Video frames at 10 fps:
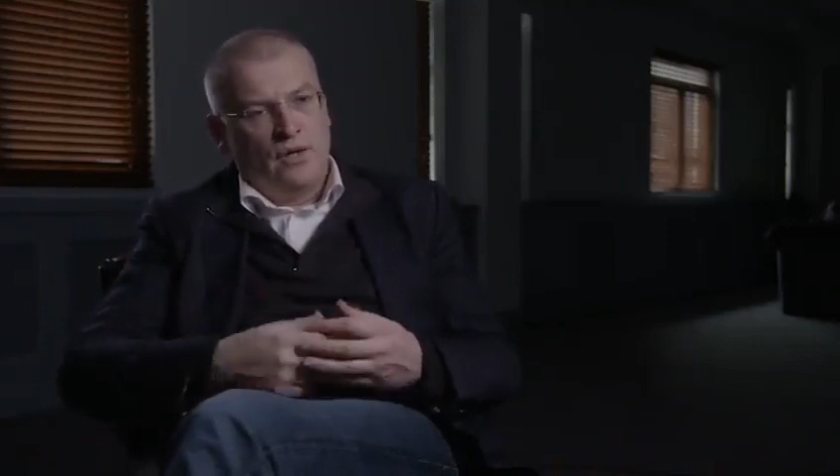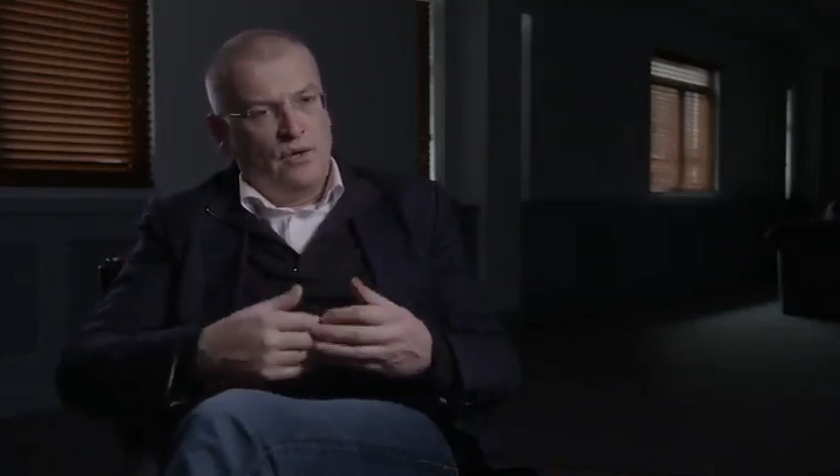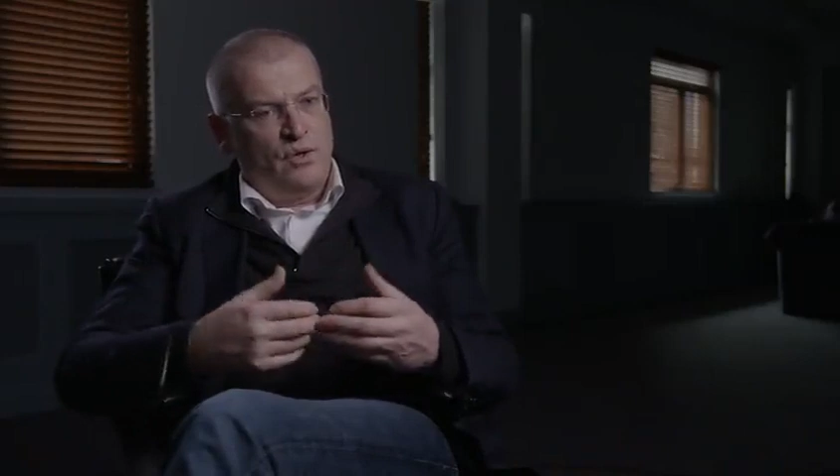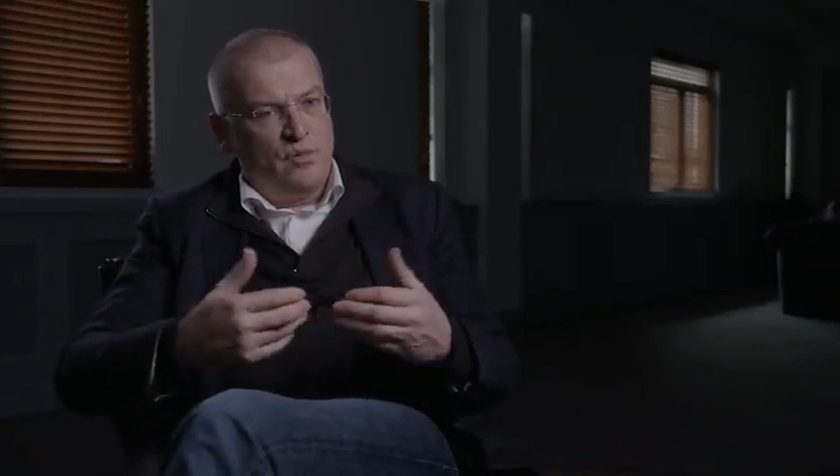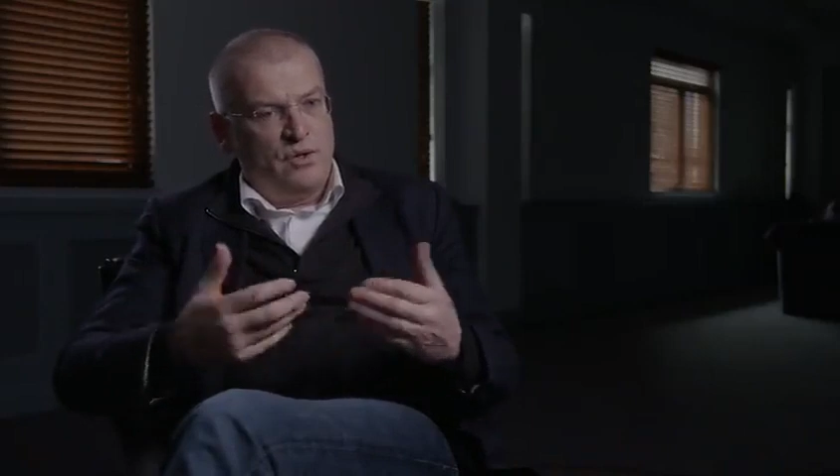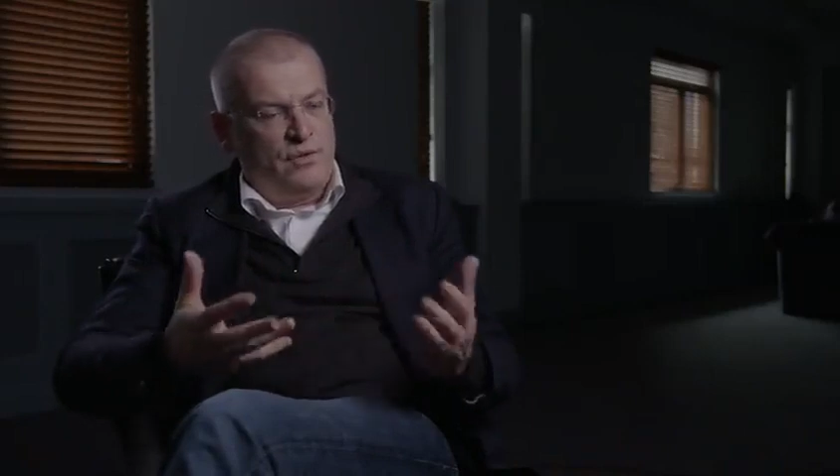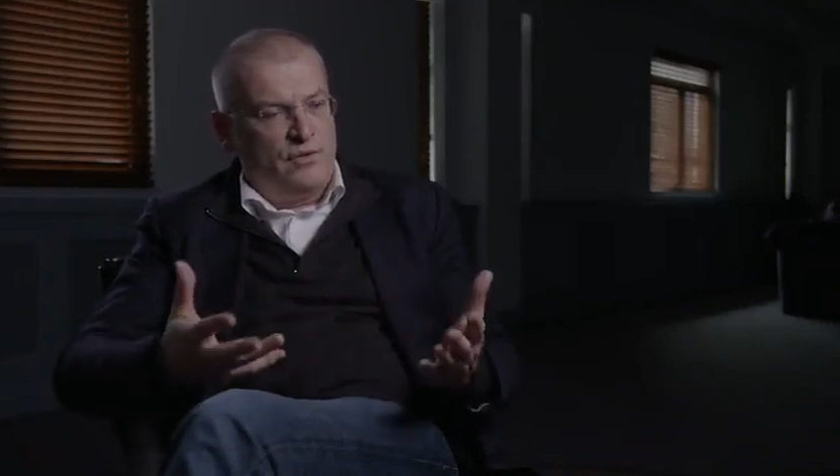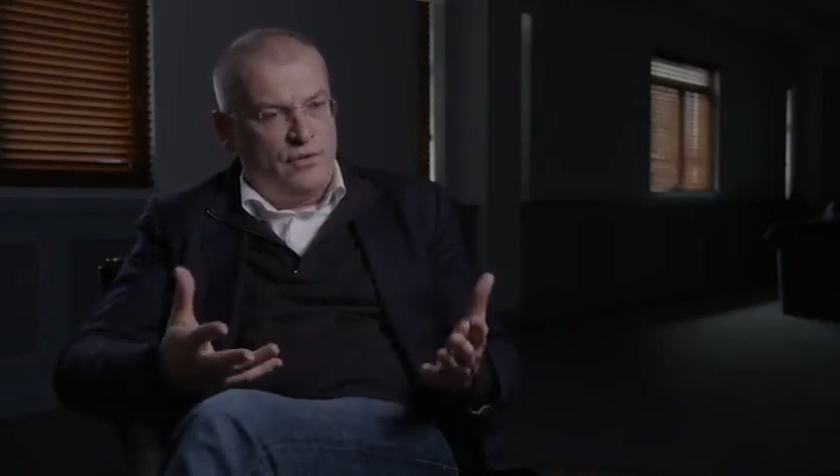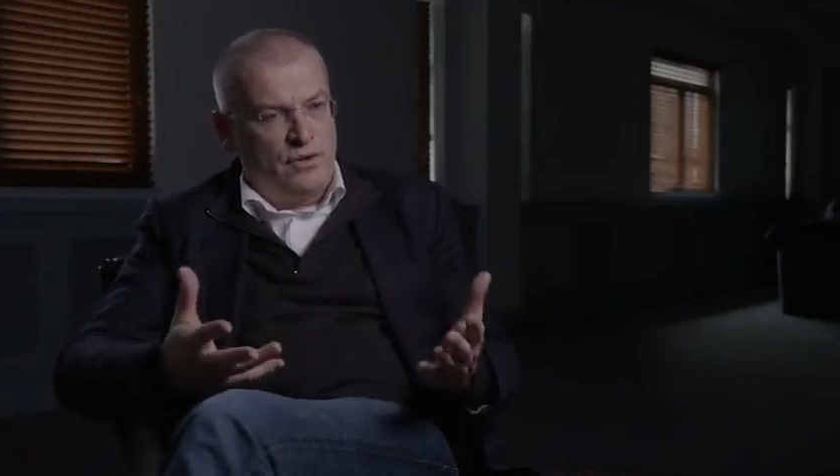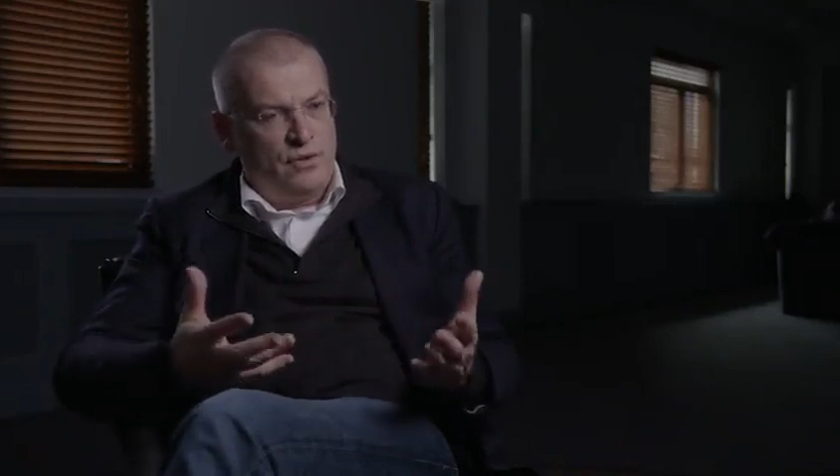You come to a
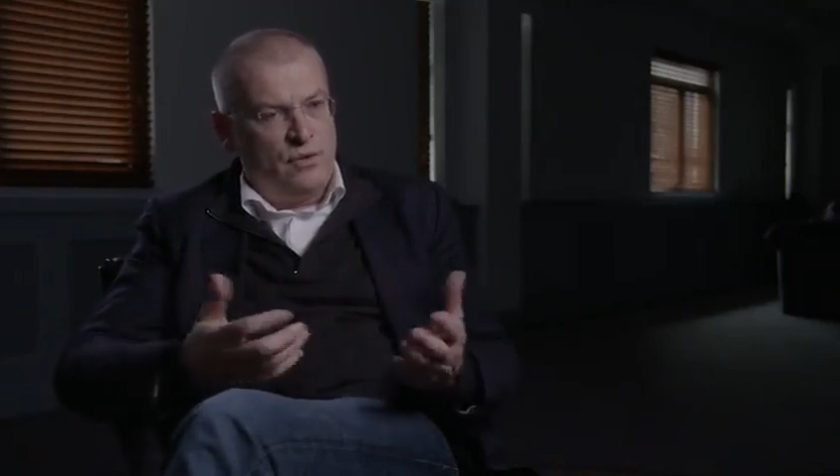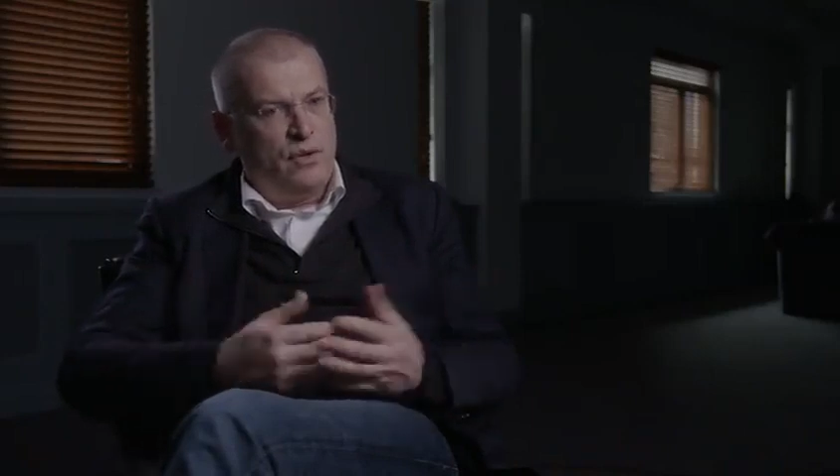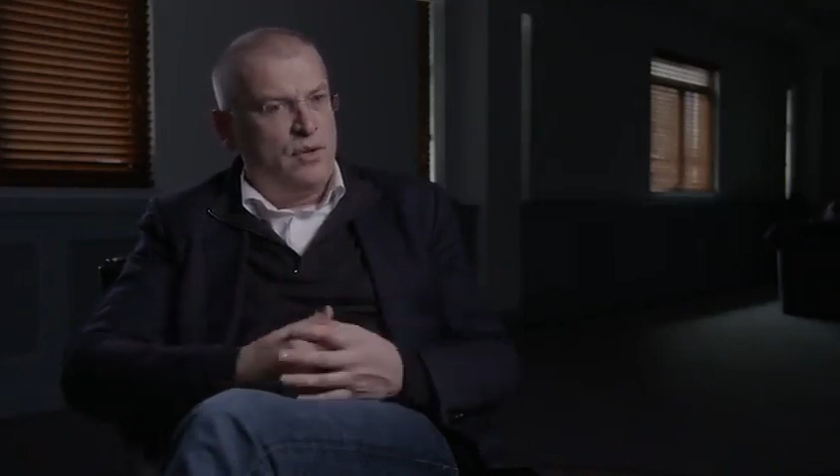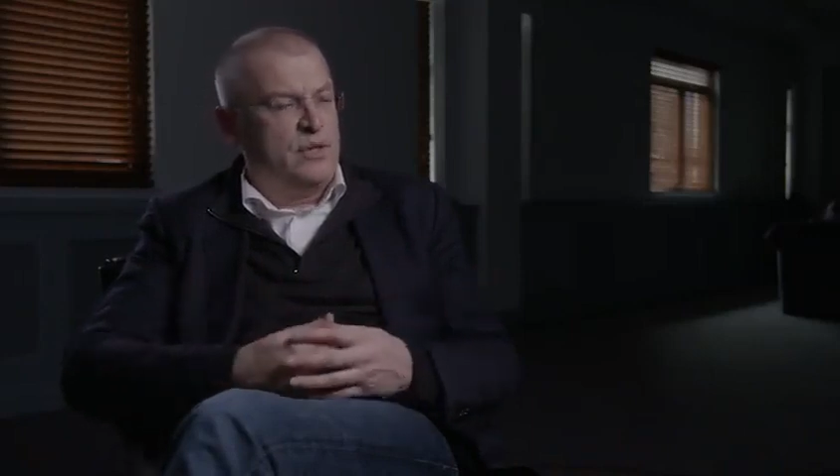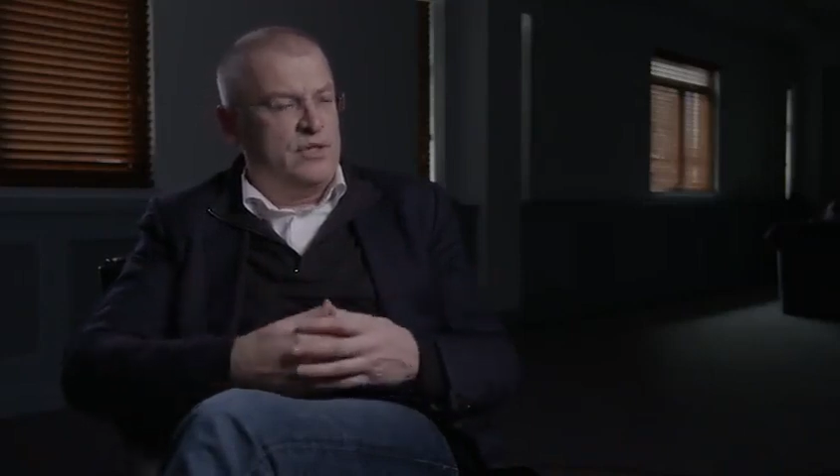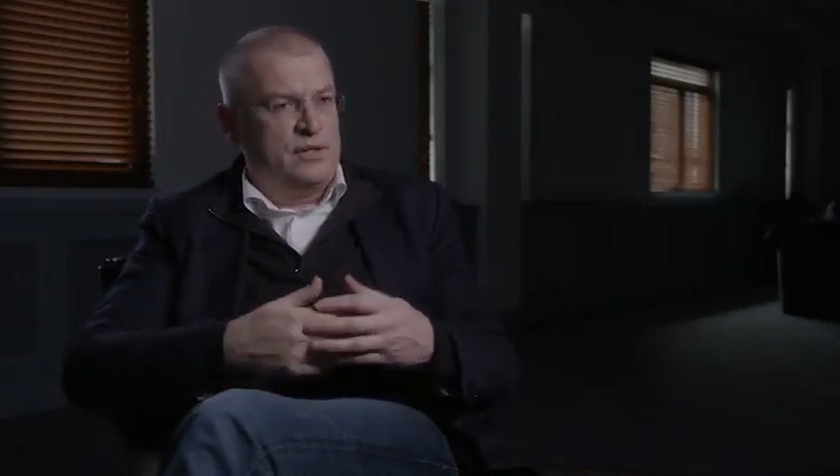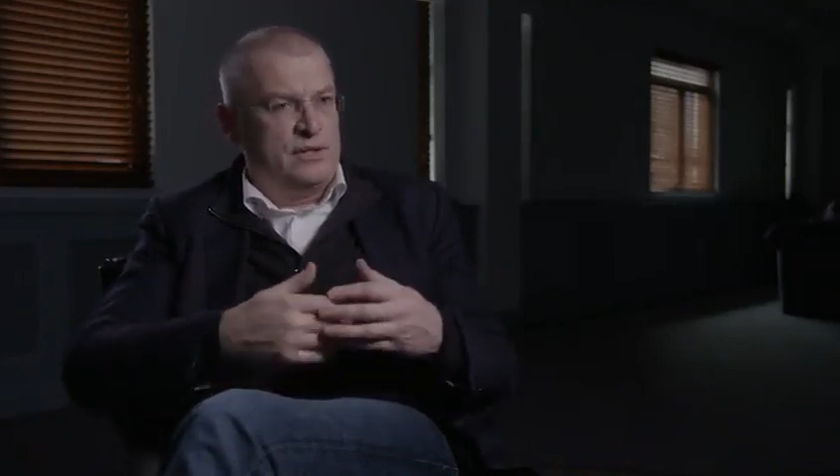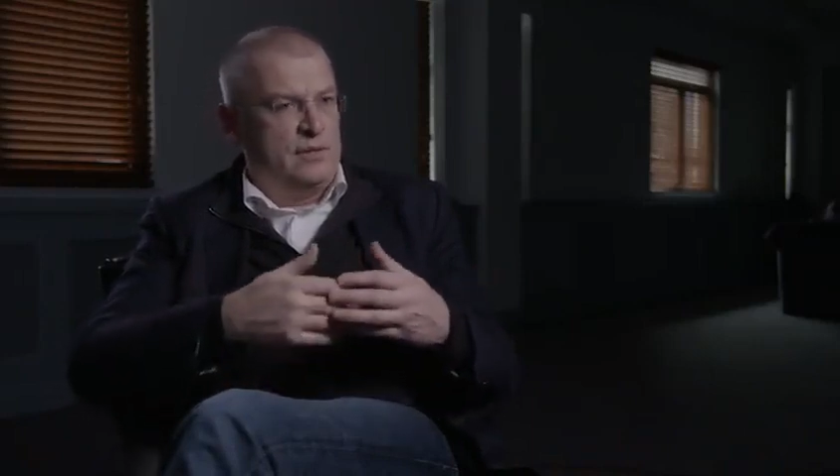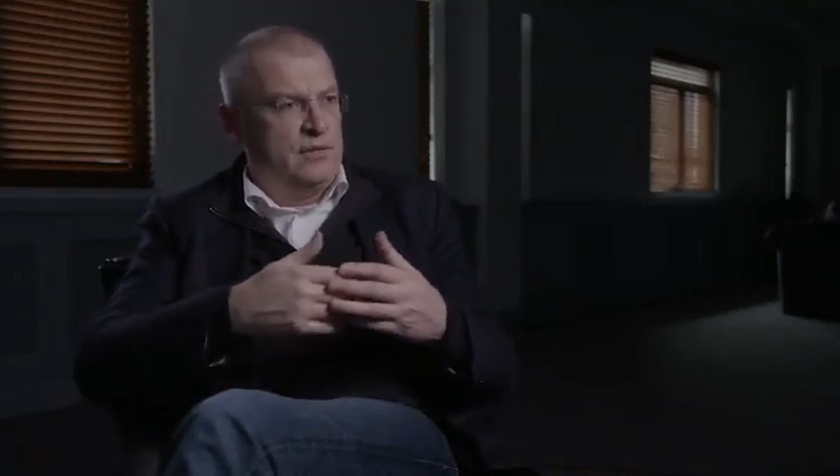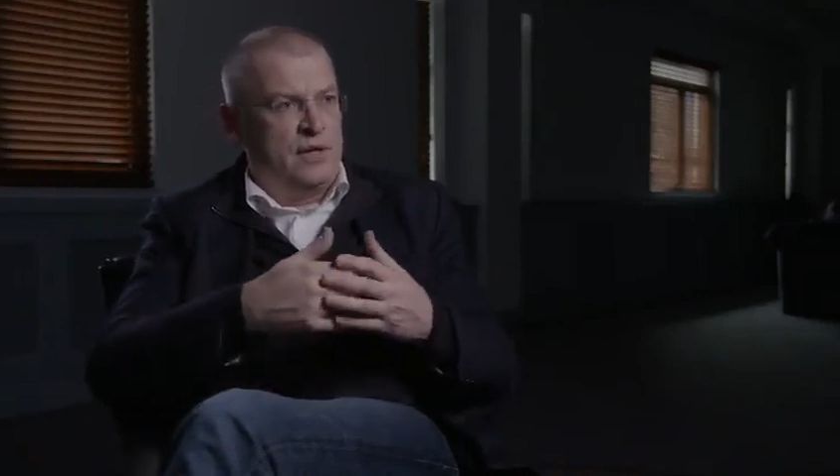front door which
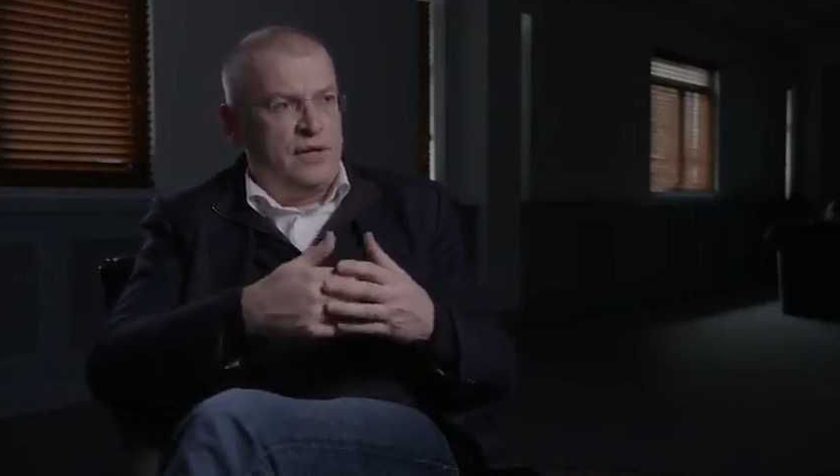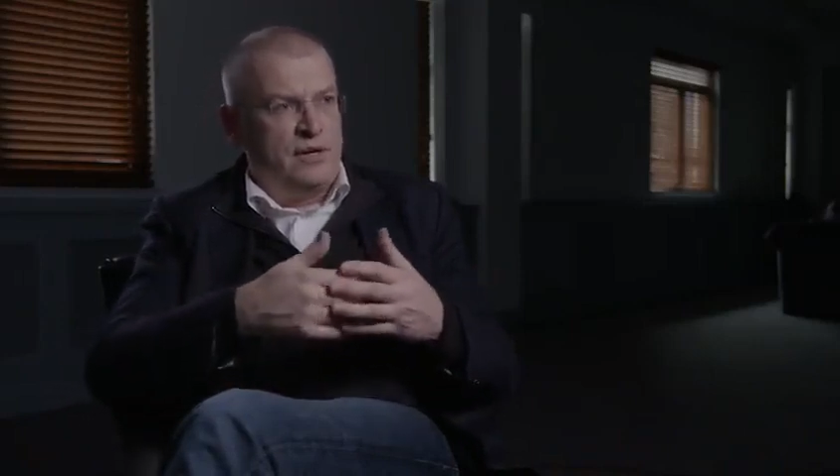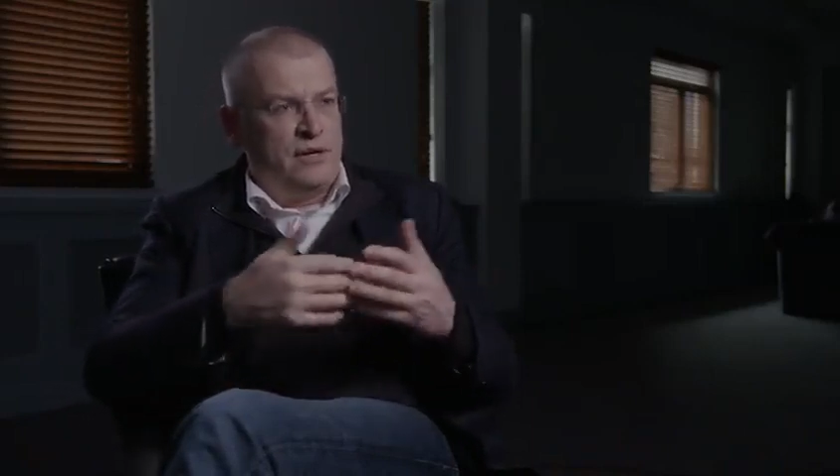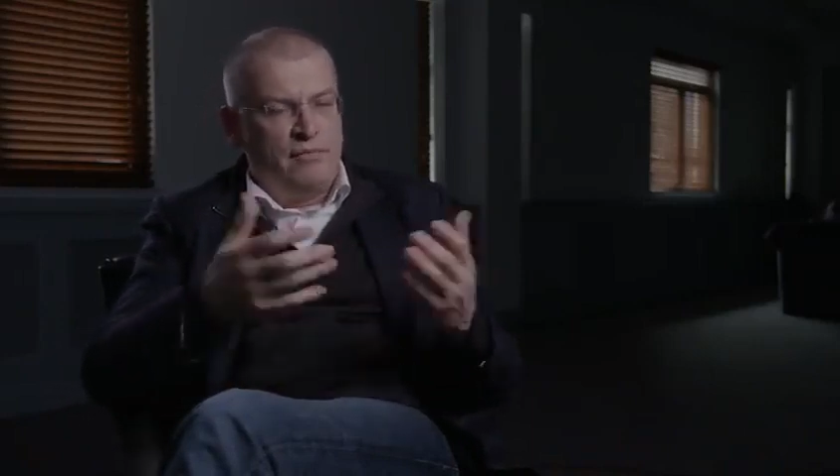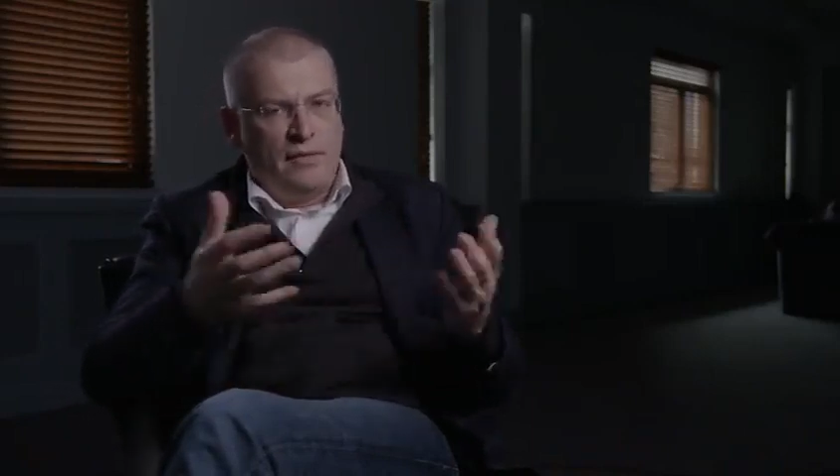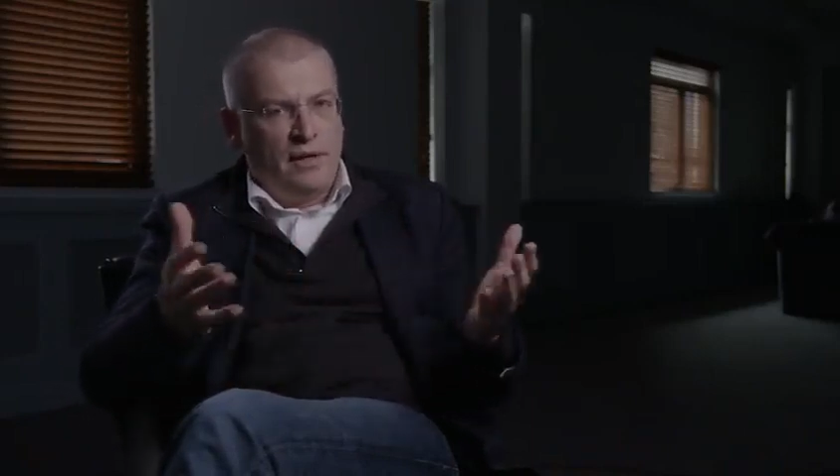is either